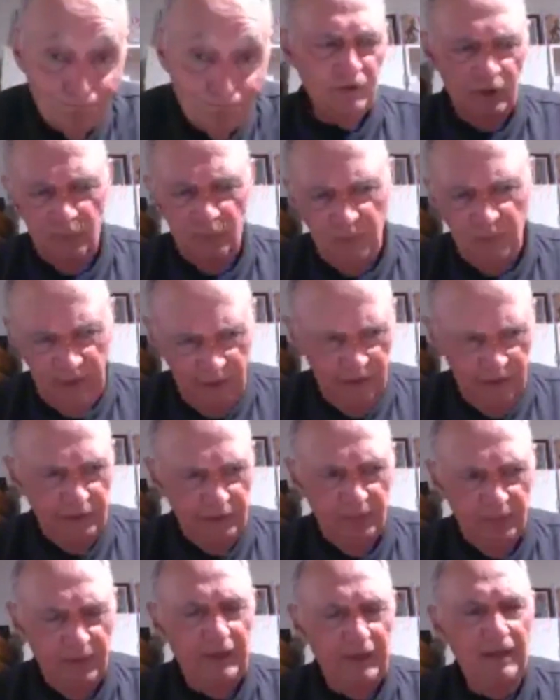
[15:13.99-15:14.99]
So we get
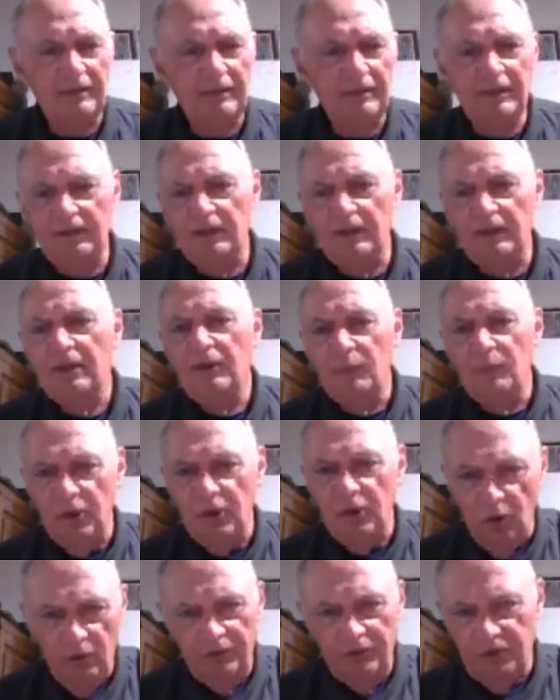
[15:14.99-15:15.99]
into Manhattan, then we
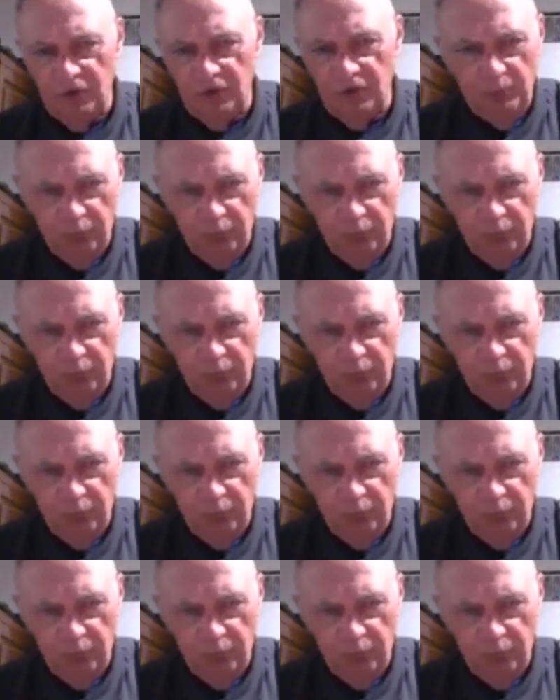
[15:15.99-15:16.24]
go over this